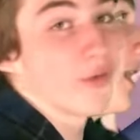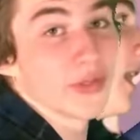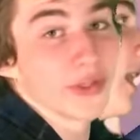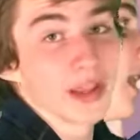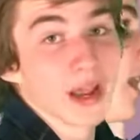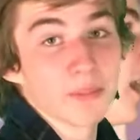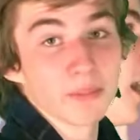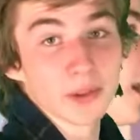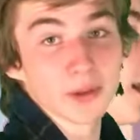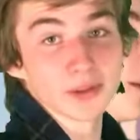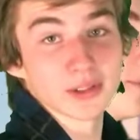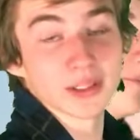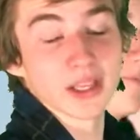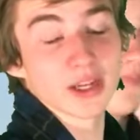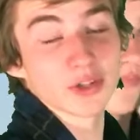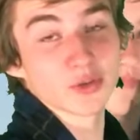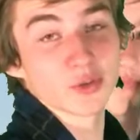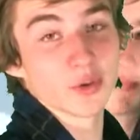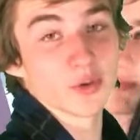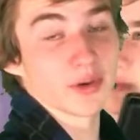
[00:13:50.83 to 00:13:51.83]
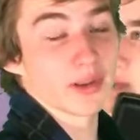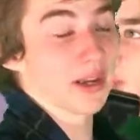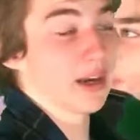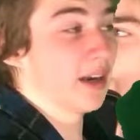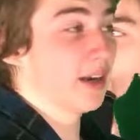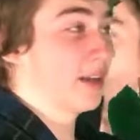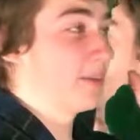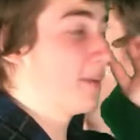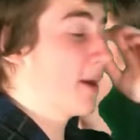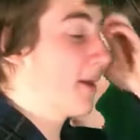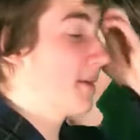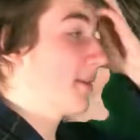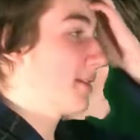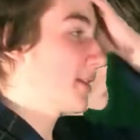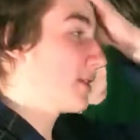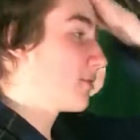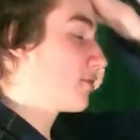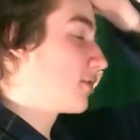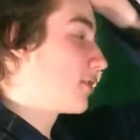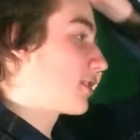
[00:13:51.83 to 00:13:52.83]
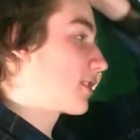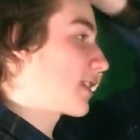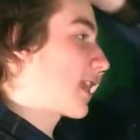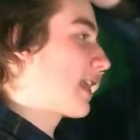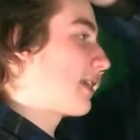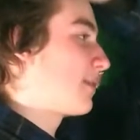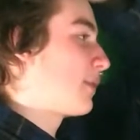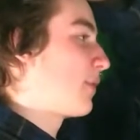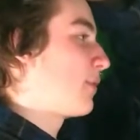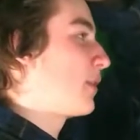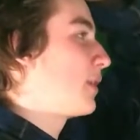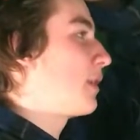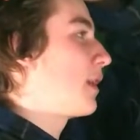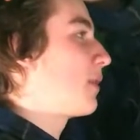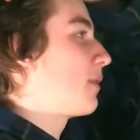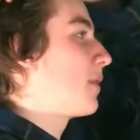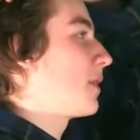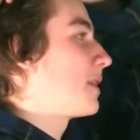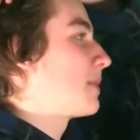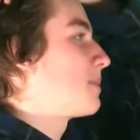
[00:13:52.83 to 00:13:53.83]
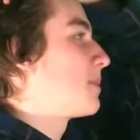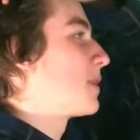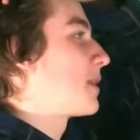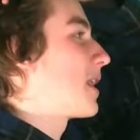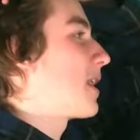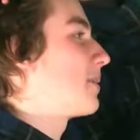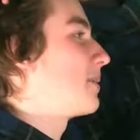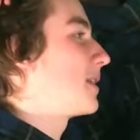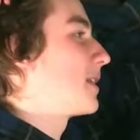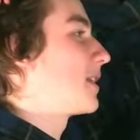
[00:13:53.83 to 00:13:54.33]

if the upload schedule will get any better. This was just kind of a video I wanted to put out